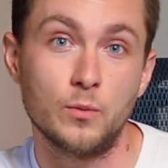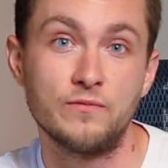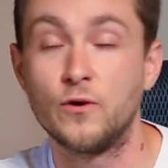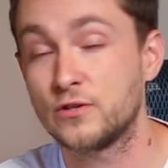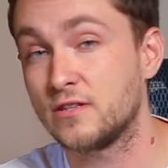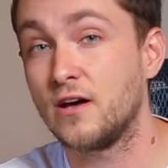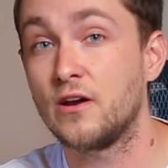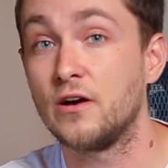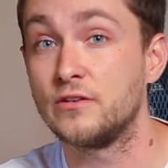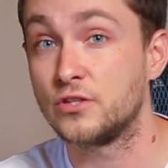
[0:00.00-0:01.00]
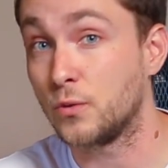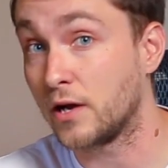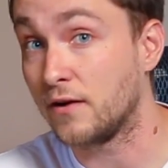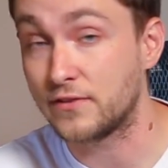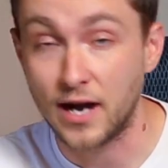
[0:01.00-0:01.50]
We focused a lot on
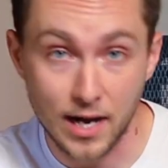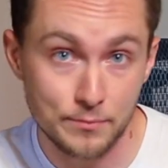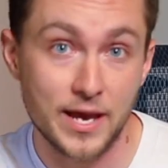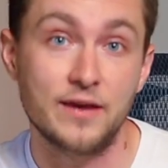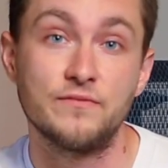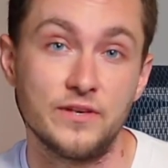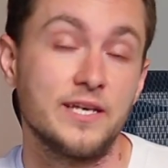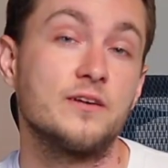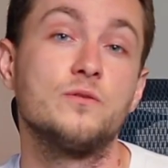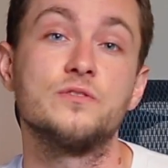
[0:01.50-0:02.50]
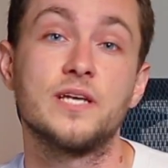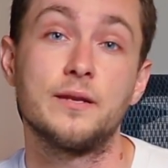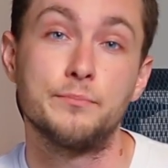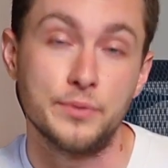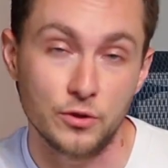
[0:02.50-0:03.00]
showing off combat, vehicles,
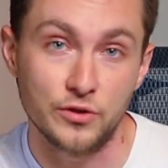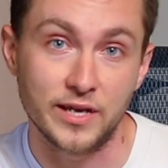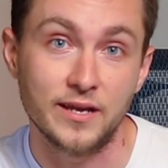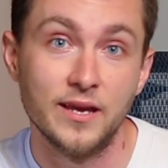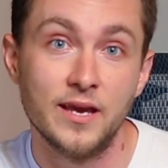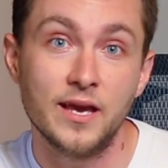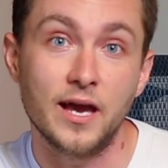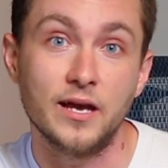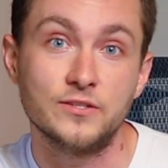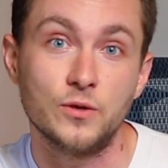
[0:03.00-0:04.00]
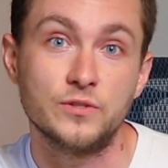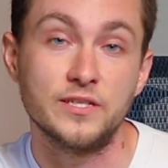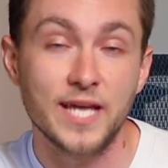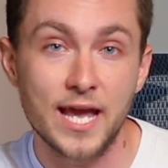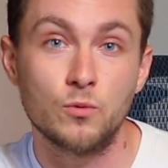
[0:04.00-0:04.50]
and building. So
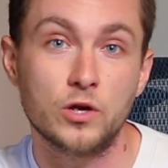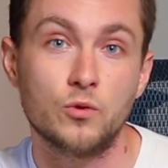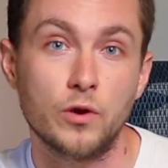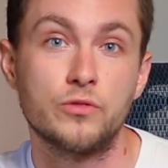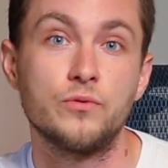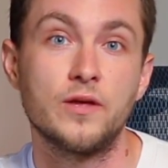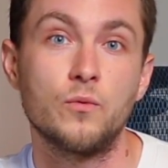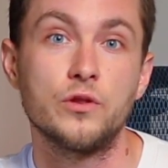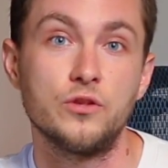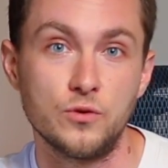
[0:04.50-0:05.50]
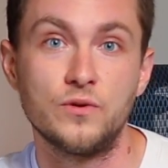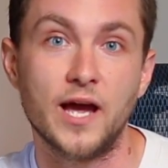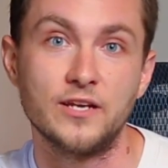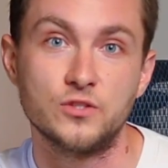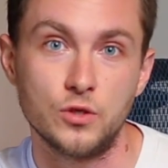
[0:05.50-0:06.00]
today we're going to run through that with you
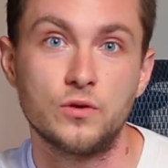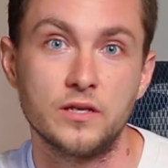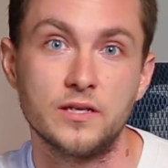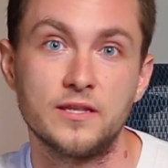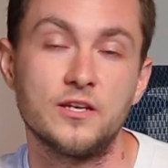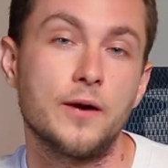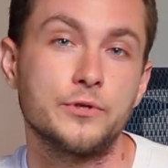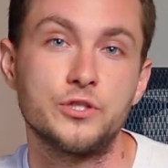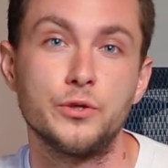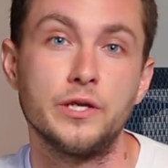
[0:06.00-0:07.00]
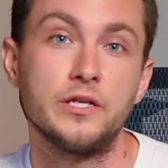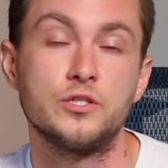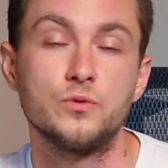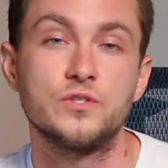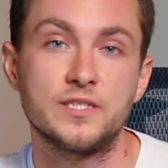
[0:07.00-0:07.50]
guys so you can get the opportunity
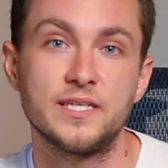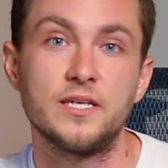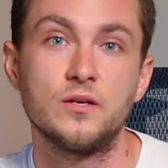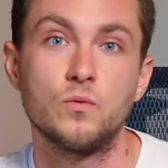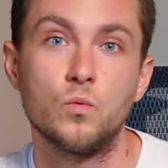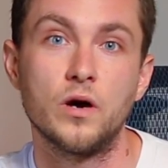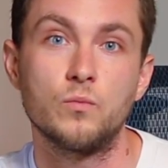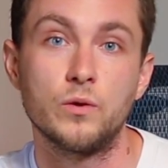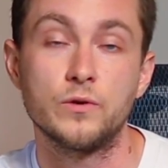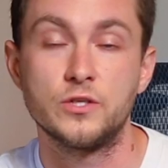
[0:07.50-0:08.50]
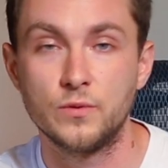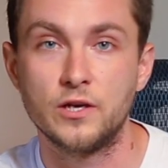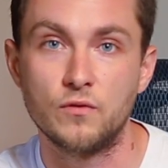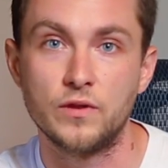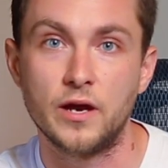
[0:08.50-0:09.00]
to see what we were
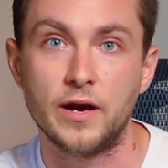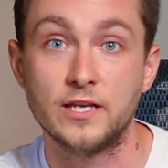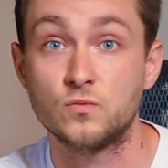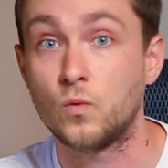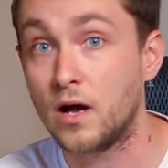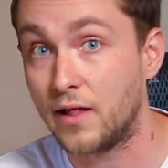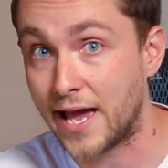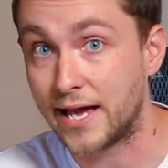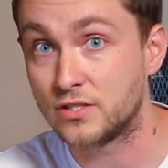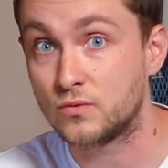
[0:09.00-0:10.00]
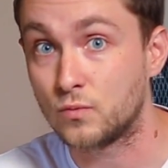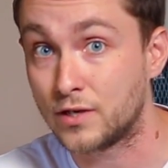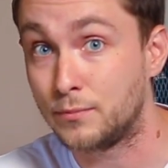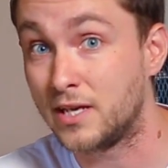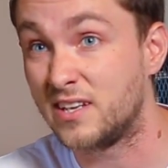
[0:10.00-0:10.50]
doing over there, as well as we're
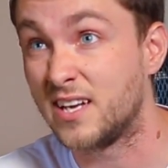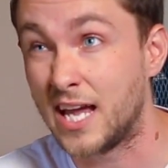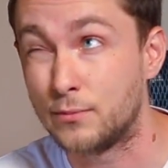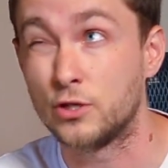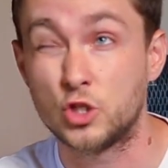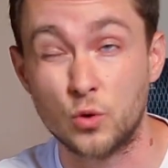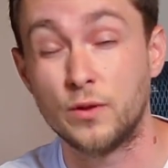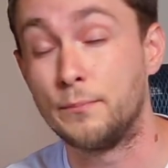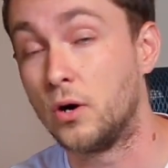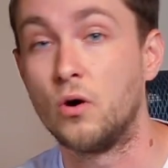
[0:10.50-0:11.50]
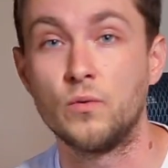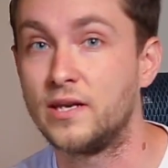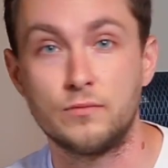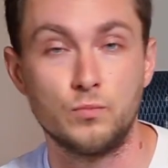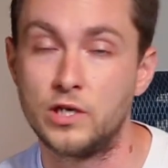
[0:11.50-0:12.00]
going to be able to show the bow.
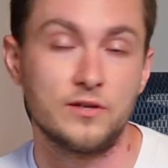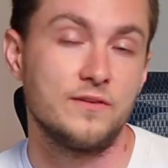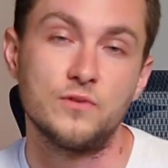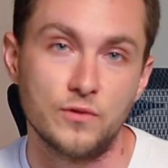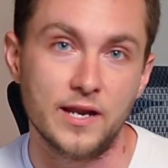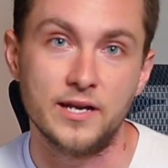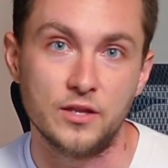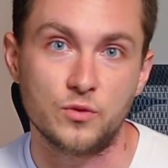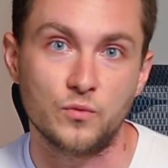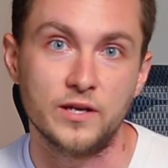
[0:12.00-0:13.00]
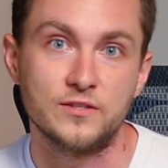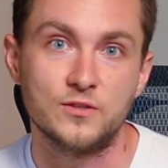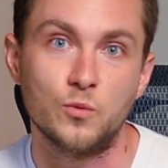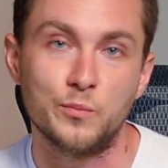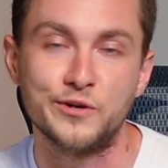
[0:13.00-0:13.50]
We couldn't even do that at E3,
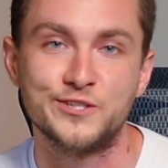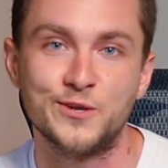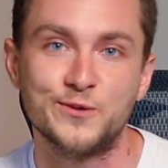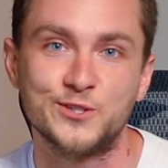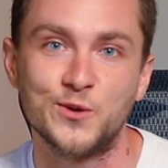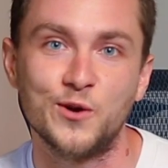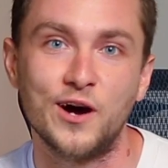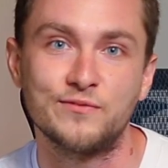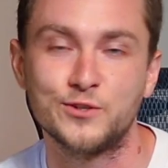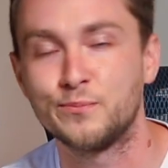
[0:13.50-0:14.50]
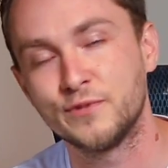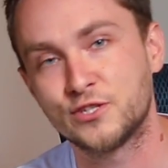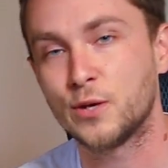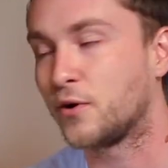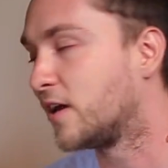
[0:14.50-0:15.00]
so we're pretty stoked to show it off. So
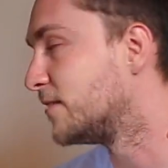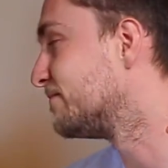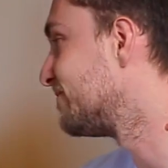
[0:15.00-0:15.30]
let's jump on in.